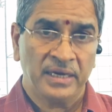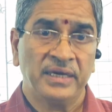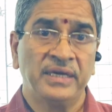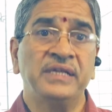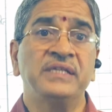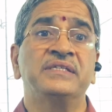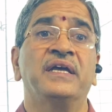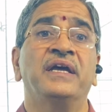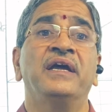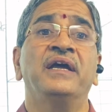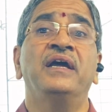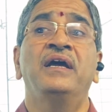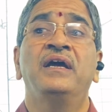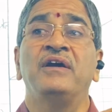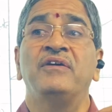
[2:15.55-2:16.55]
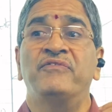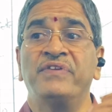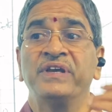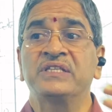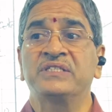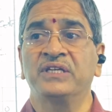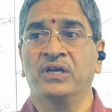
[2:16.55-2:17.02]
is a
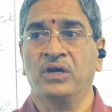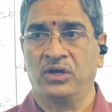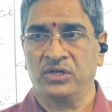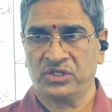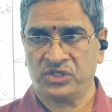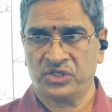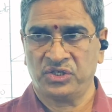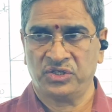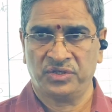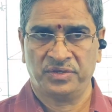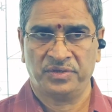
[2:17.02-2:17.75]
fixed cost.